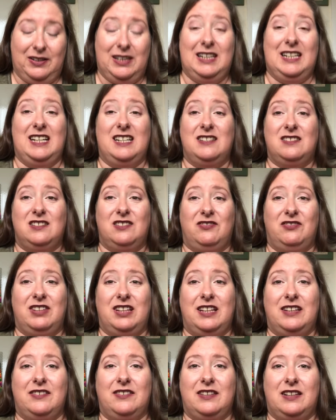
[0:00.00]
a list of
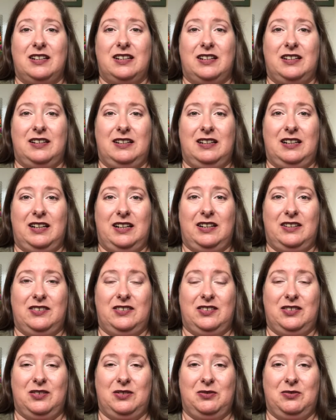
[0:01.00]
things that I'd like
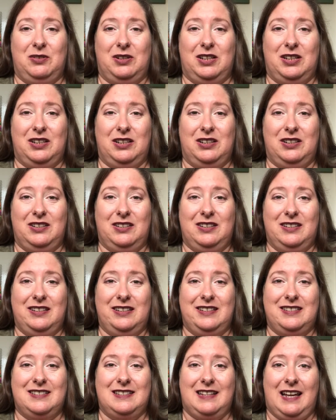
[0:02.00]
to
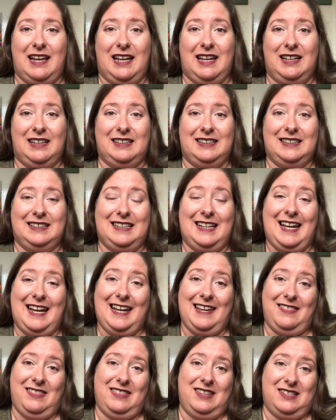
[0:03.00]
say
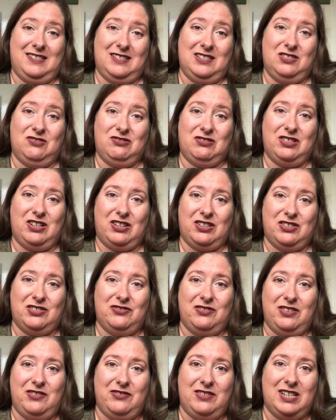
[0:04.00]
in this
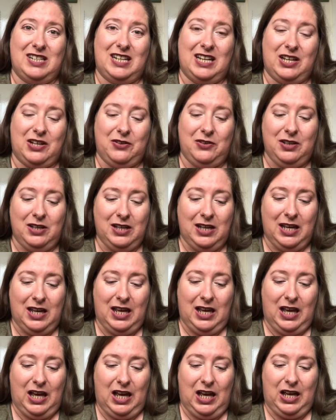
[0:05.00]
introductory video.
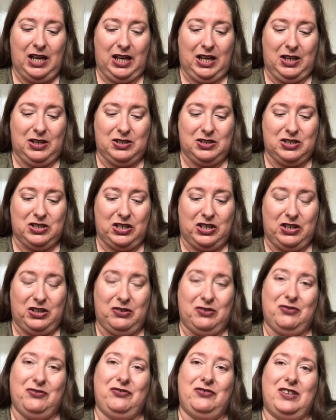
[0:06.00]
So
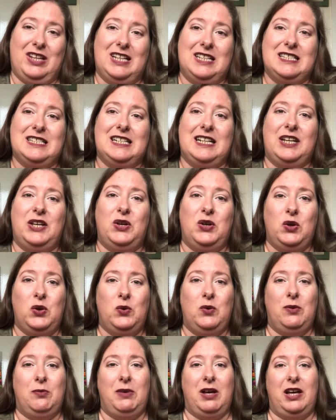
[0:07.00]
firstly,
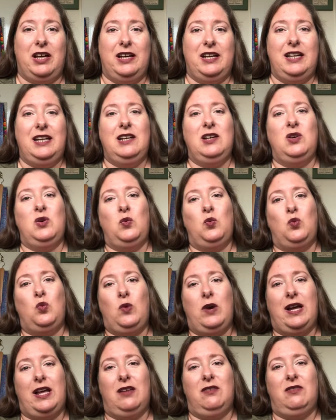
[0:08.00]
who am I?
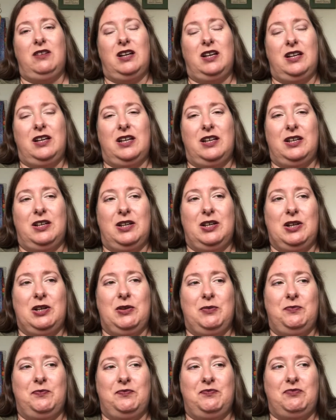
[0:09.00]
Well,
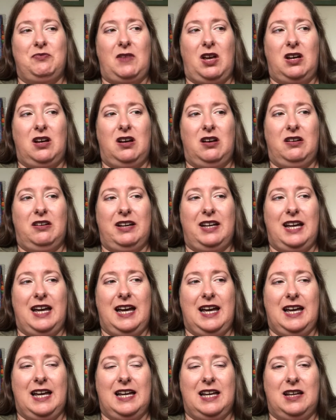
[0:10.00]
I
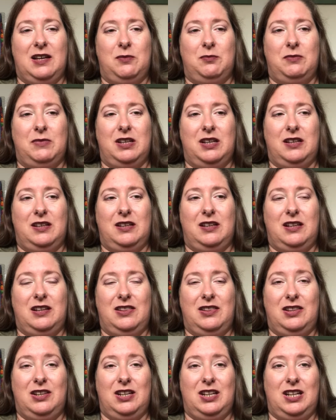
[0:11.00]
am
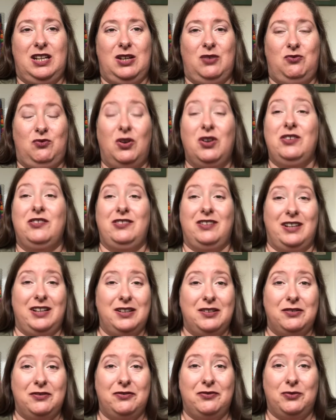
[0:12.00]
the wrong side
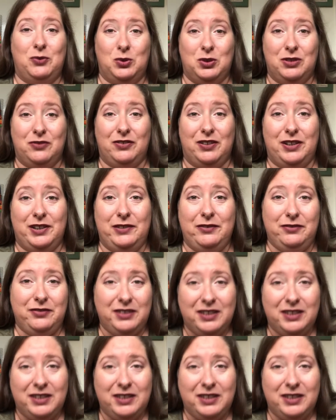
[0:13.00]
of 45.